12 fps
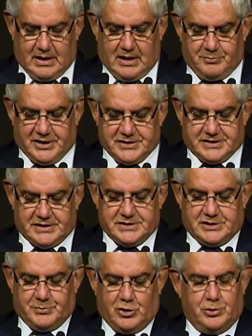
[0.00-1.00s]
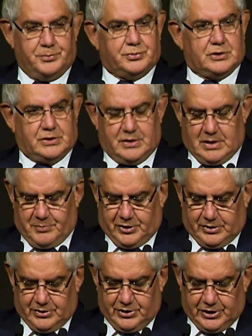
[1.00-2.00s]
Minister Simone
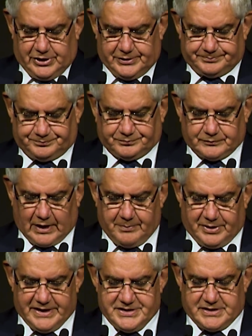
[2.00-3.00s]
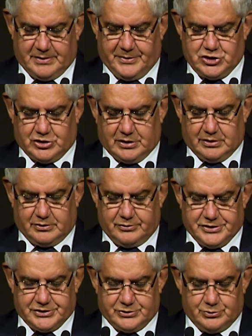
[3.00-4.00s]
McGurk, Police Commissioner
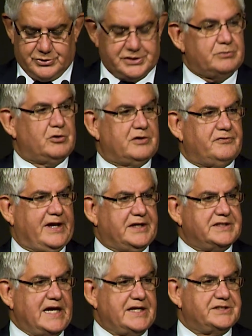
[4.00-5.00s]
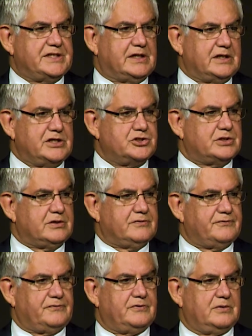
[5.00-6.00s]
Chris Dawson. What a fantastic initiative
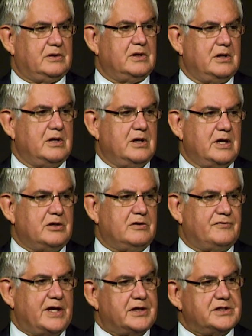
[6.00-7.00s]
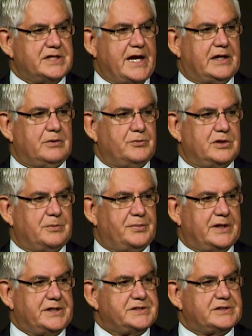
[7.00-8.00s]
you've undertaken with the
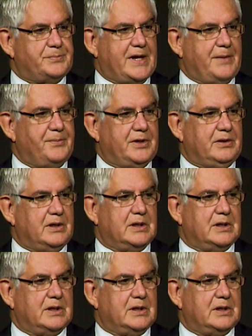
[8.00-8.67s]
Police Department.